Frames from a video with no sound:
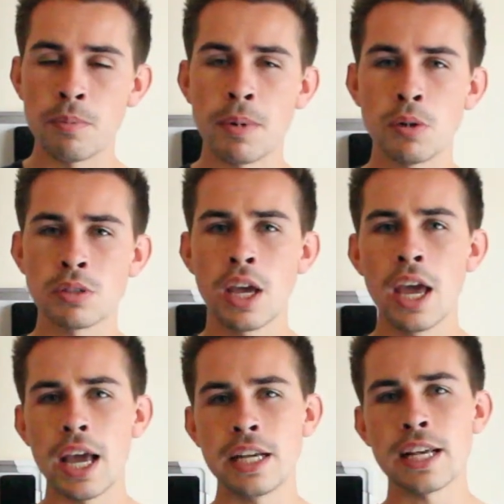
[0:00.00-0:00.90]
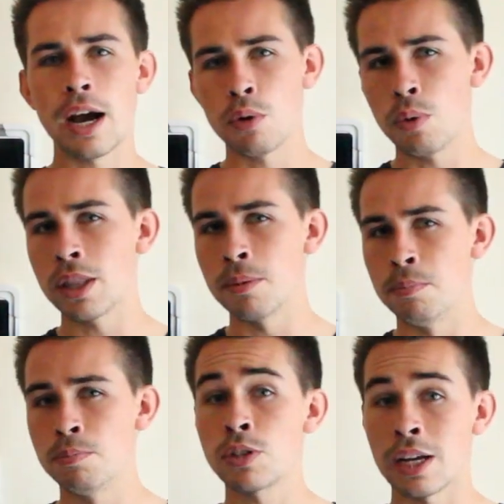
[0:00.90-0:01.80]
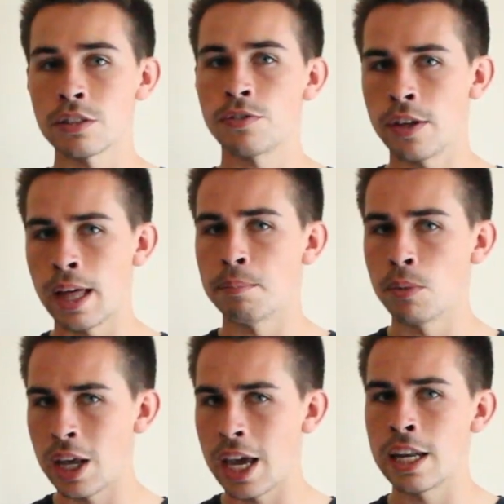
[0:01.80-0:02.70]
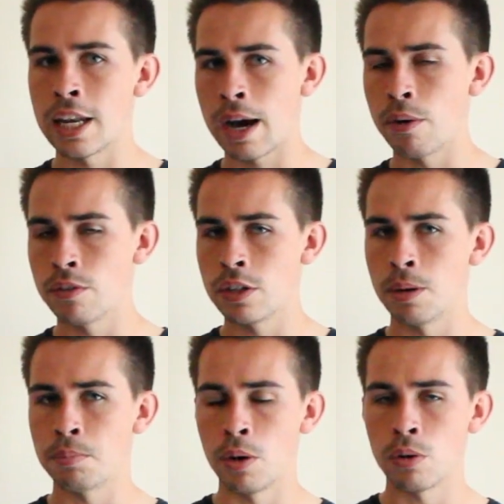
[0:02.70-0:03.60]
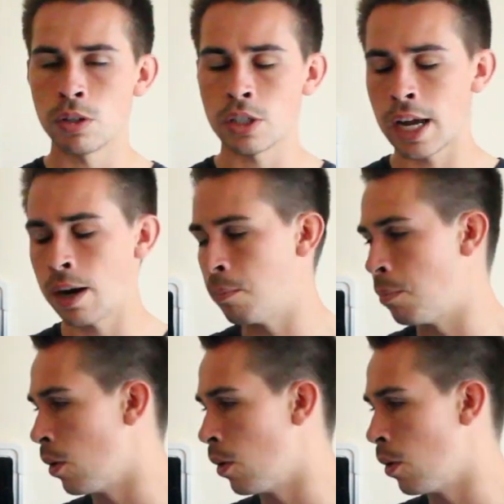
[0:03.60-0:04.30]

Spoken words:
the most, is how quick they transfer that money in and out of your brokerage account.